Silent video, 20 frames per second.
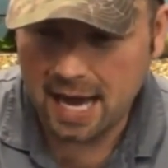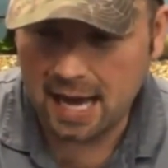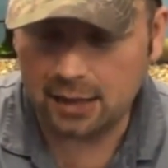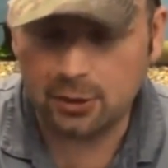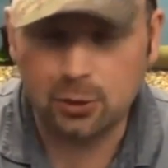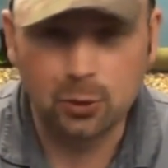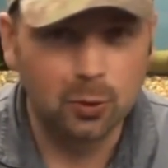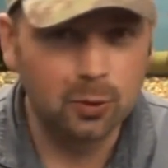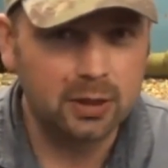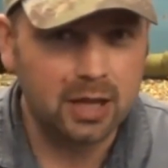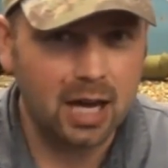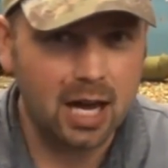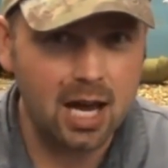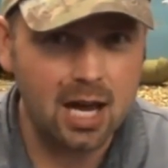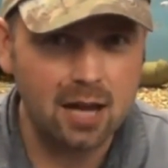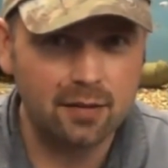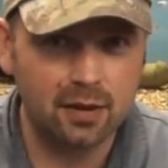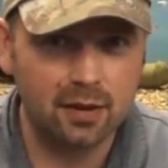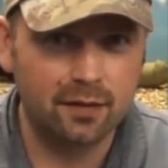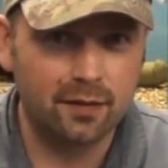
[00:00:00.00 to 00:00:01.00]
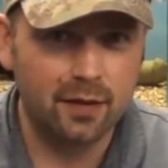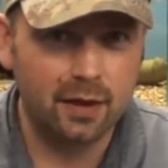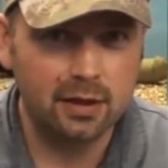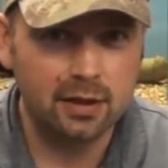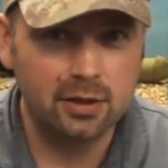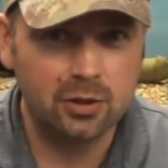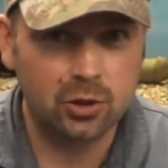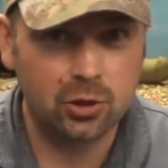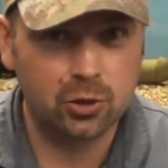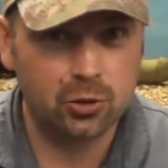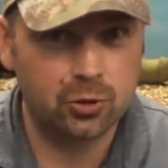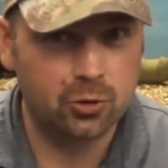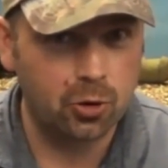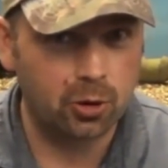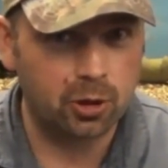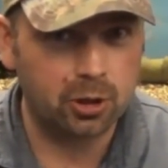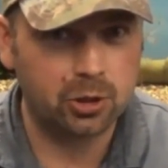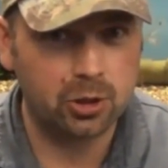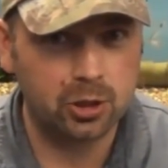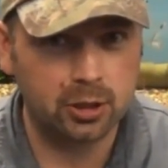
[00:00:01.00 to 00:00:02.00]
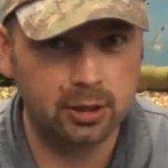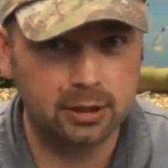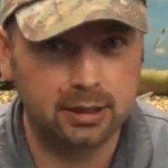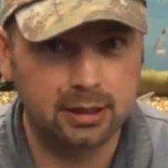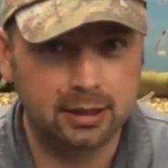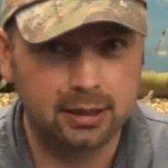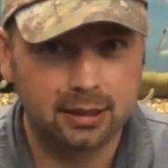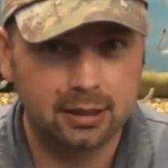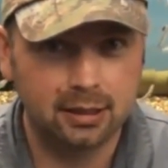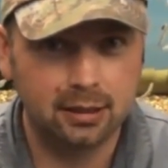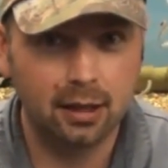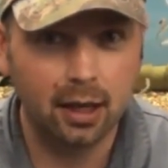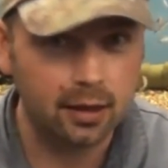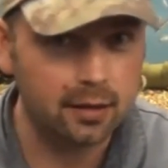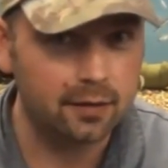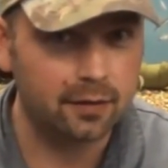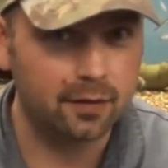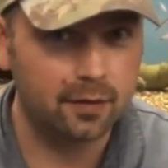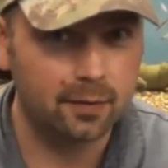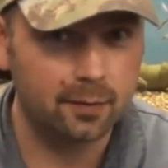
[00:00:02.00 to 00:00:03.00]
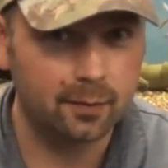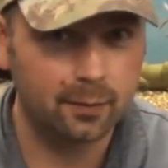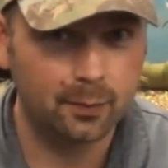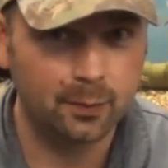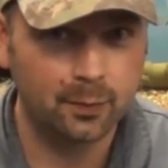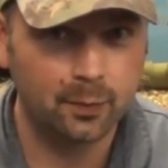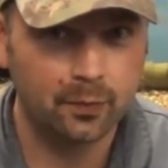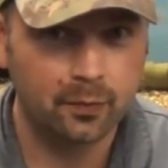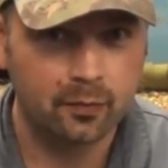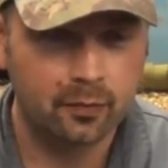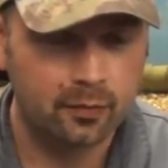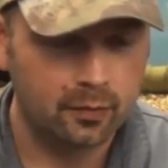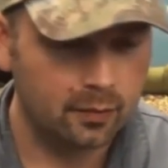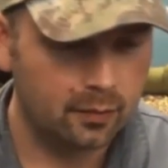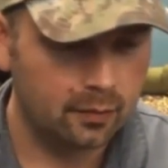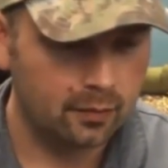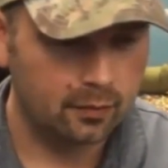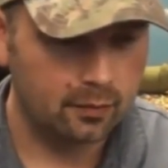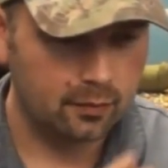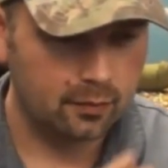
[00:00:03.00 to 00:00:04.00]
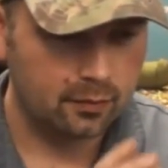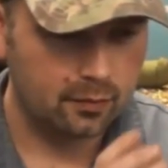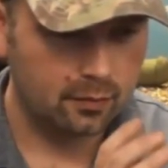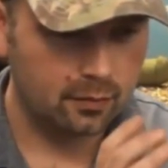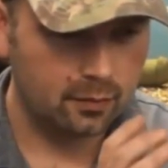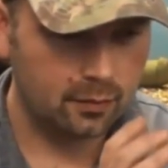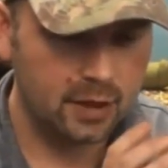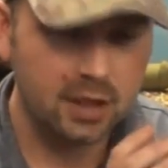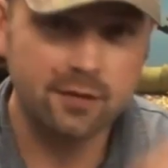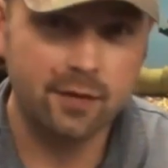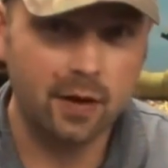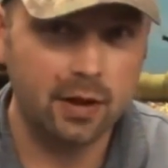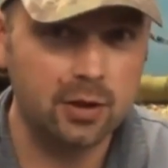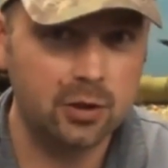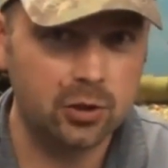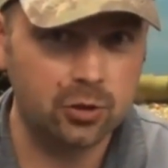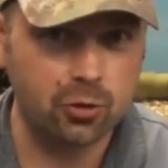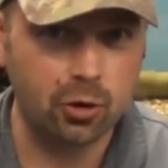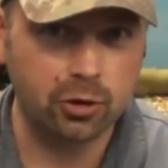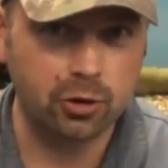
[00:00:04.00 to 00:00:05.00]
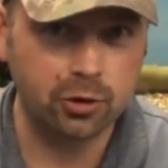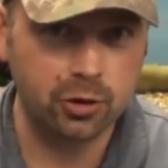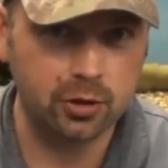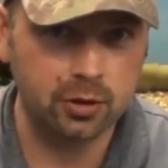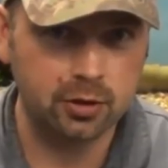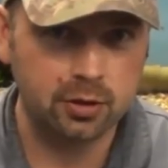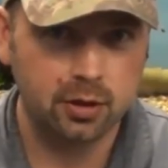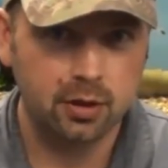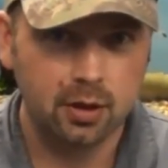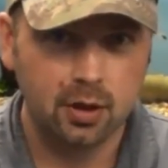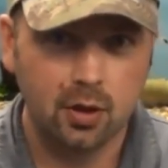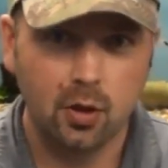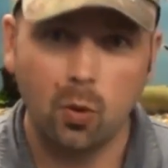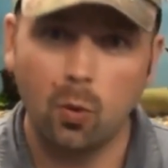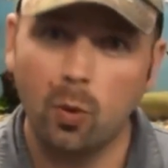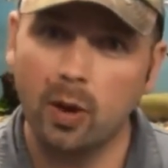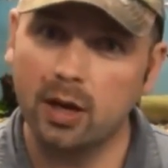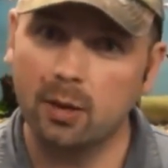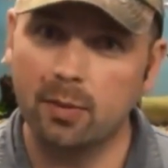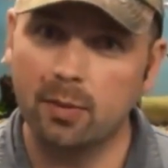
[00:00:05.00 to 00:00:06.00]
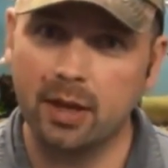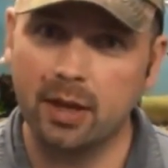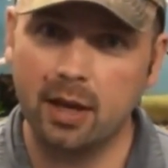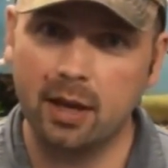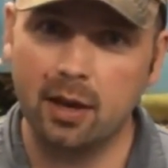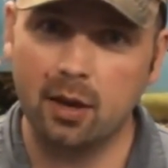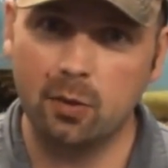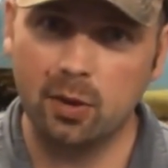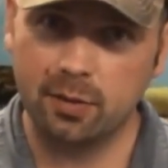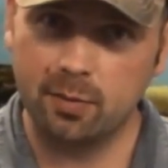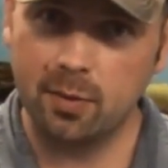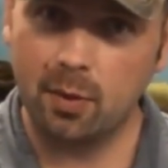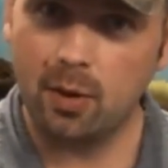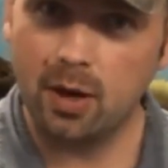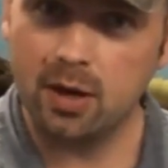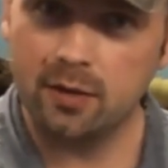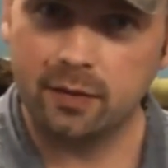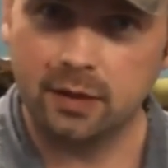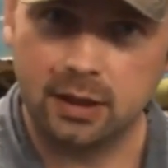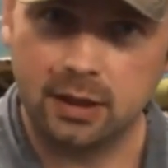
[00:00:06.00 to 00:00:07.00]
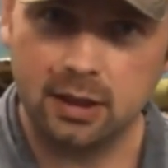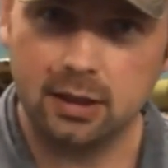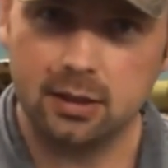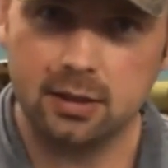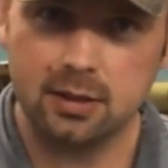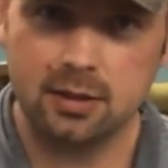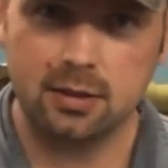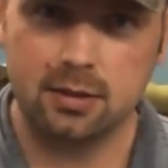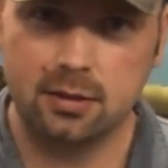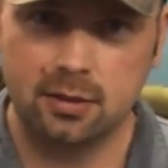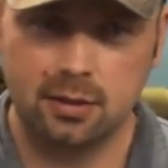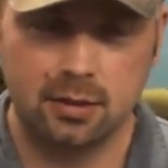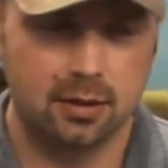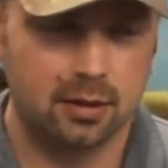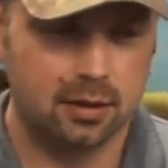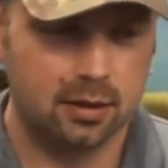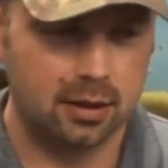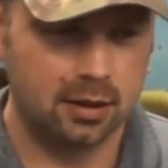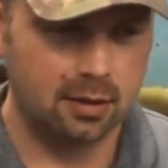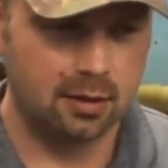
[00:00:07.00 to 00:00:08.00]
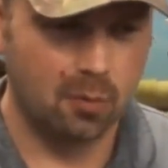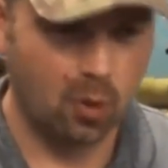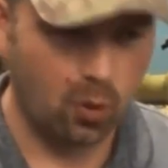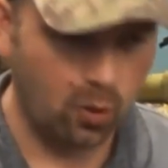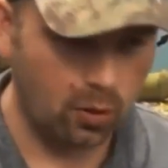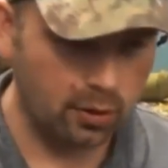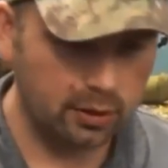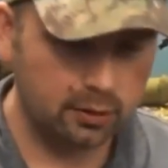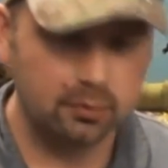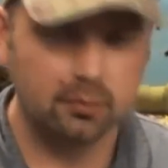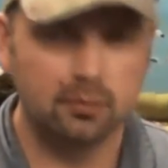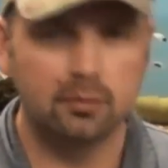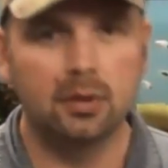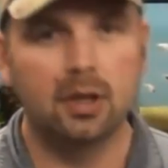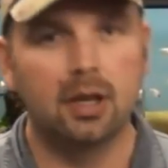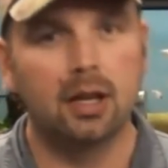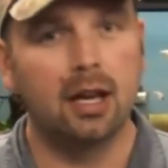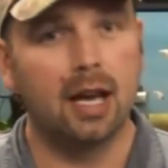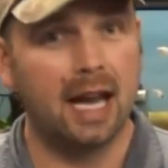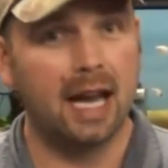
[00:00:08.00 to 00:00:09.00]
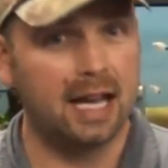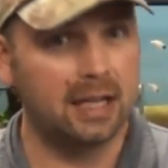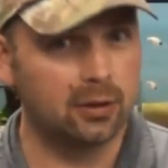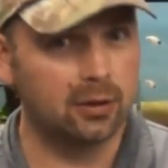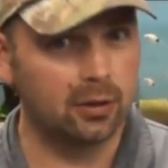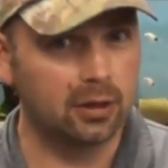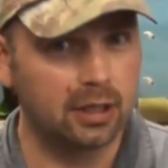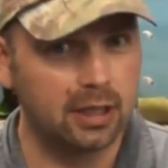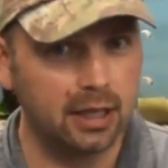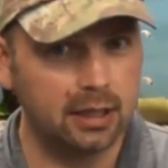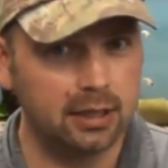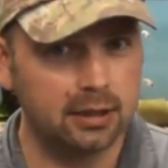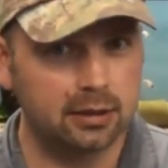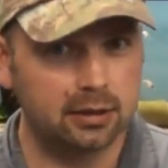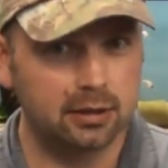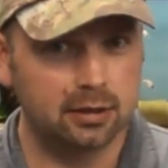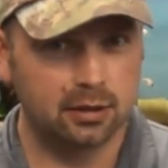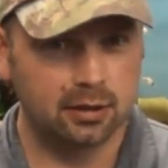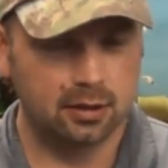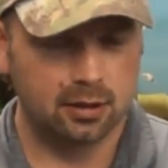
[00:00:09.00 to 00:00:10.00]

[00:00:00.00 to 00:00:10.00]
I don't have a very structured life. It's very structured when I'm there with my wife and kids in the morning and on a night.